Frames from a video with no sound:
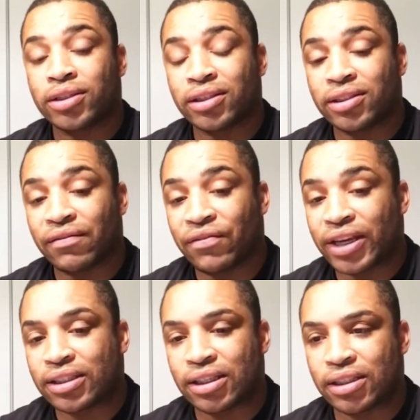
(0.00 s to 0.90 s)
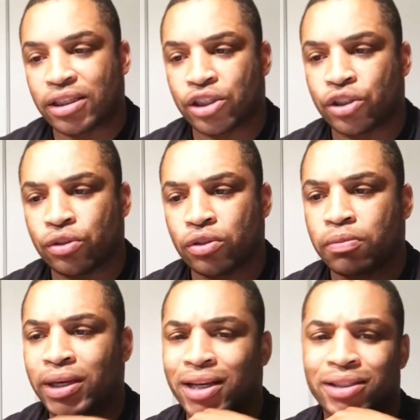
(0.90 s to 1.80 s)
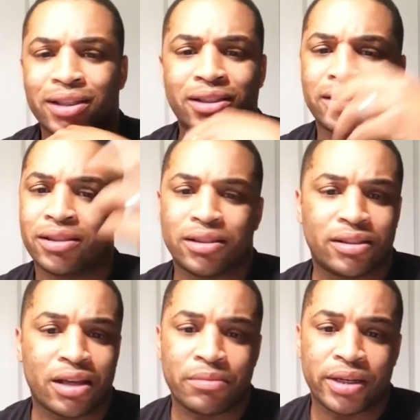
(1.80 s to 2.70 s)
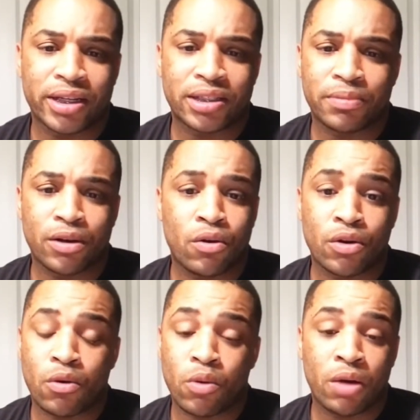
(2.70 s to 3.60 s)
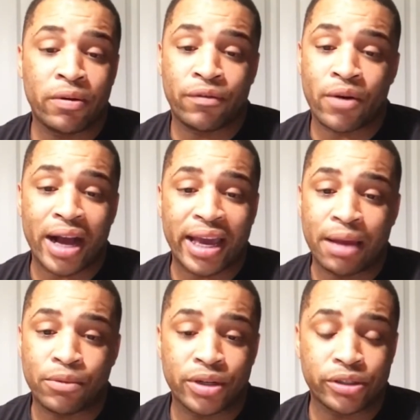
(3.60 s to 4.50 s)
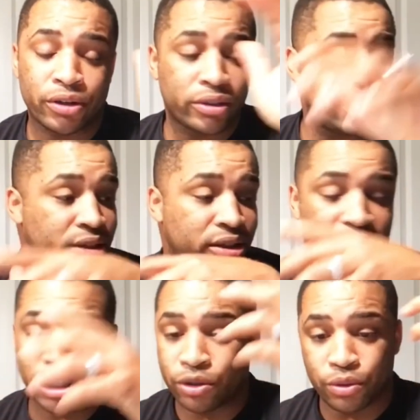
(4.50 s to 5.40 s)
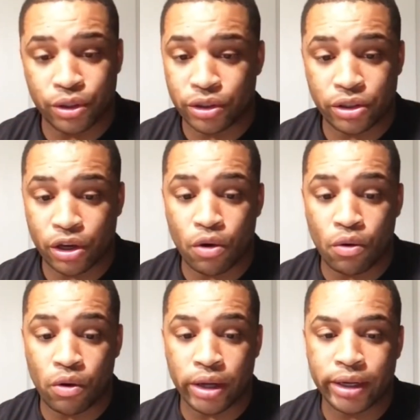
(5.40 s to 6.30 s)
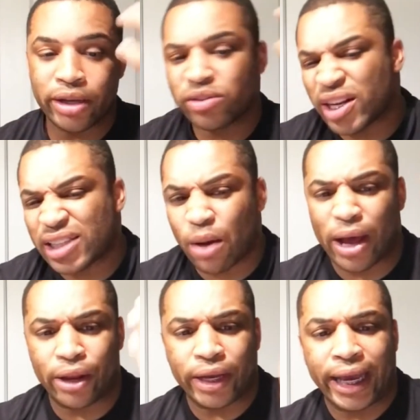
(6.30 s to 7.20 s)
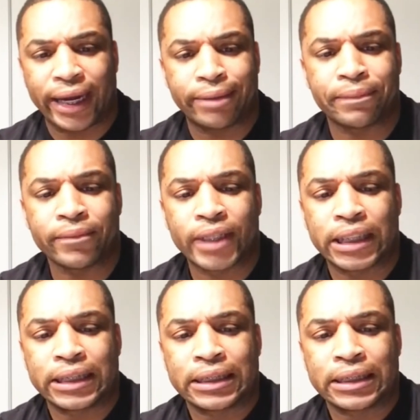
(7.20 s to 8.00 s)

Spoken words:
to fix these issues? Because this is, I mean, it's been going on well before I came on this earth, and it's continuing to go on. So that's how I look at it.